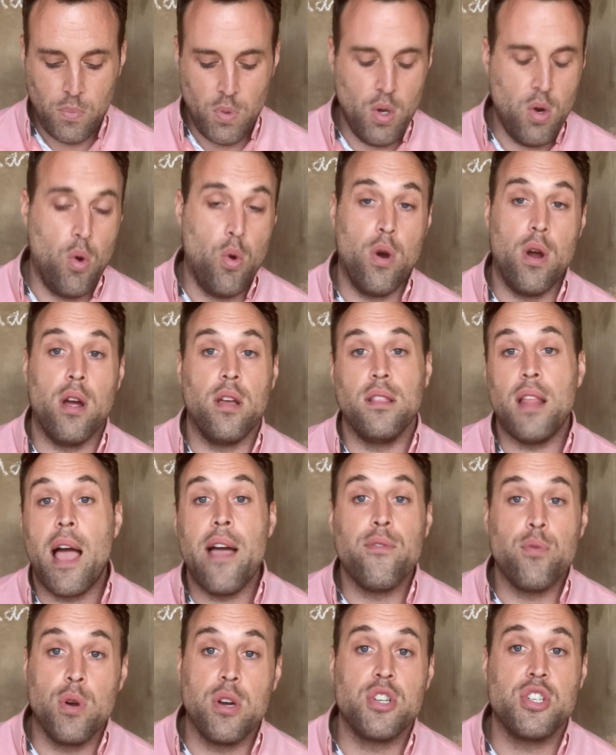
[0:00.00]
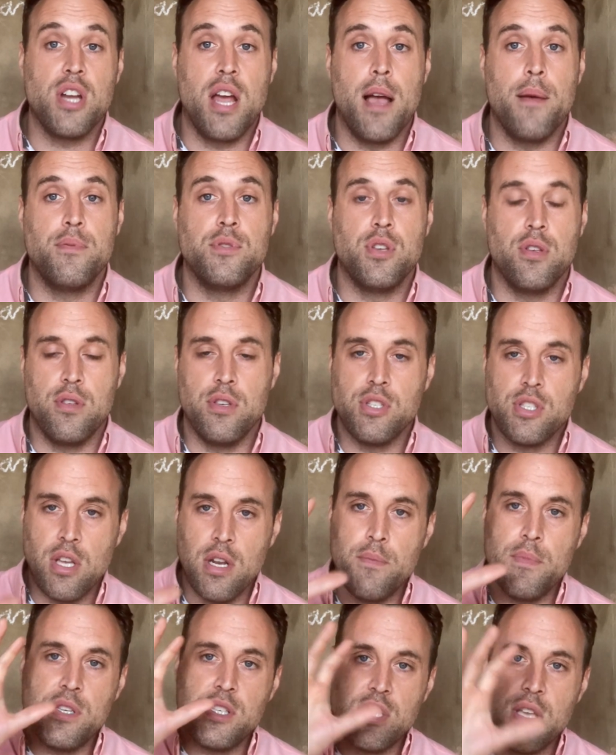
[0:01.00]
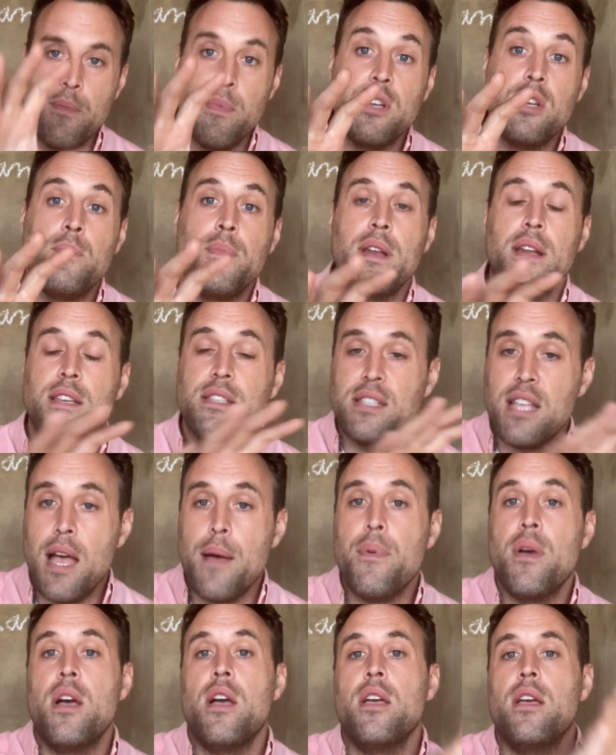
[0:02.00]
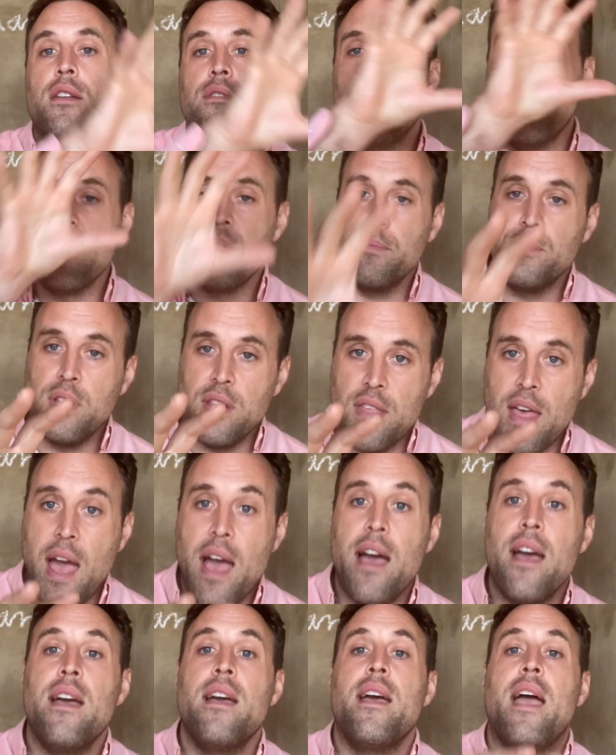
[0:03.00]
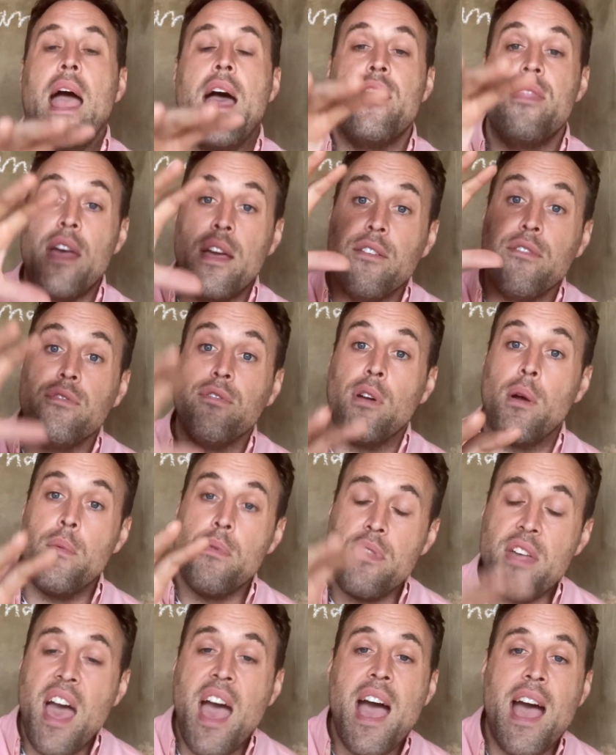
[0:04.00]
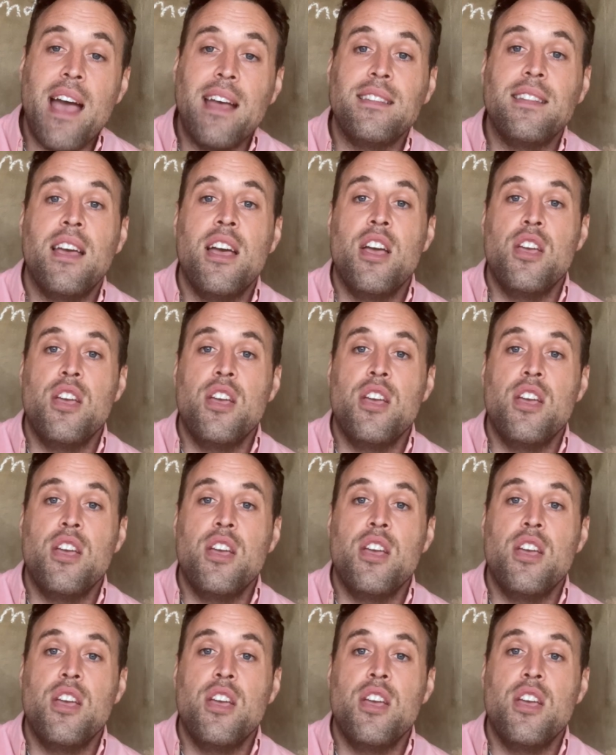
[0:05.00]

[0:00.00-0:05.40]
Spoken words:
Or a live workshop. So there's gonna be some intermediate step, invite them to that, and then from that,